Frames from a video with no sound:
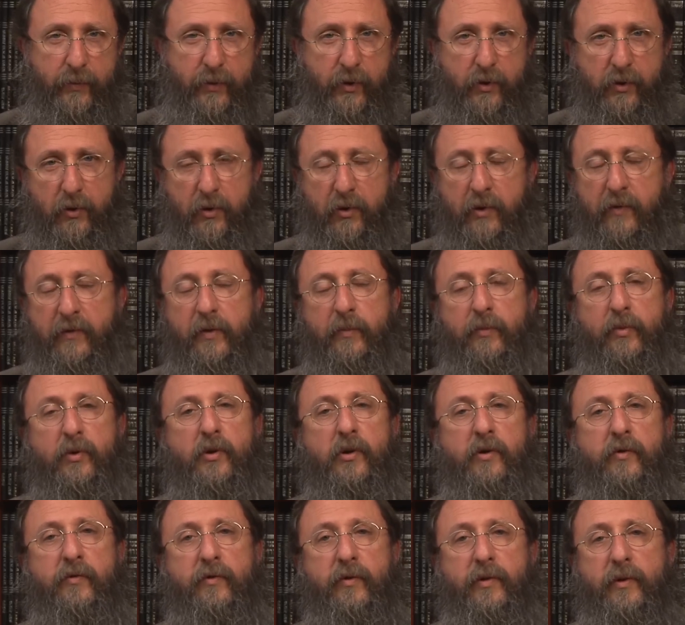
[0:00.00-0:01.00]
the goal of the book
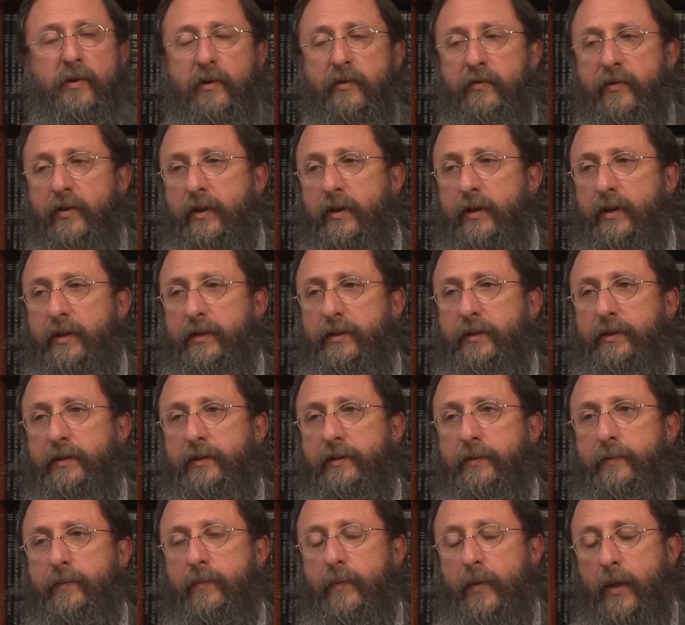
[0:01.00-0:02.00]
of
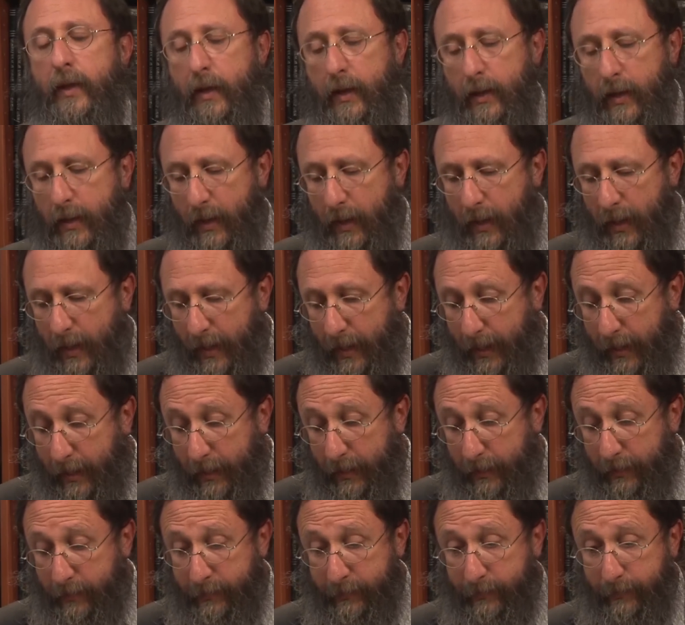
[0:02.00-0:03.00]
Leviticus.
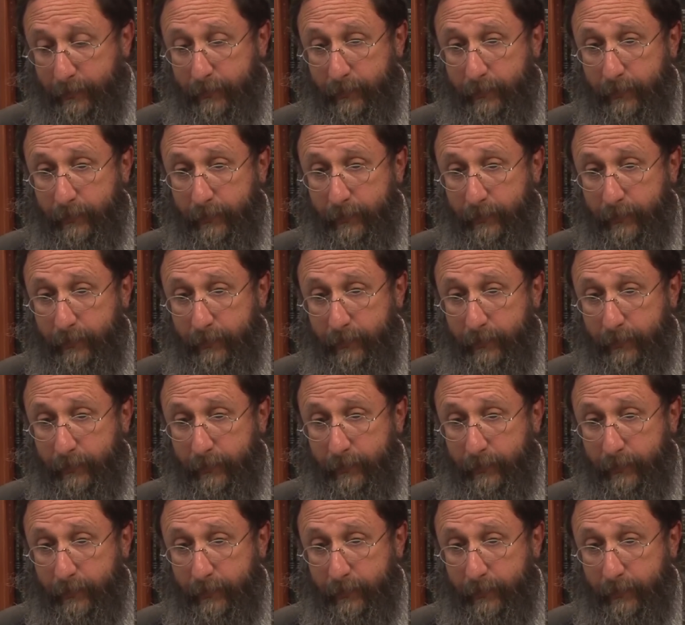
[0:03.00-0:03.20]
And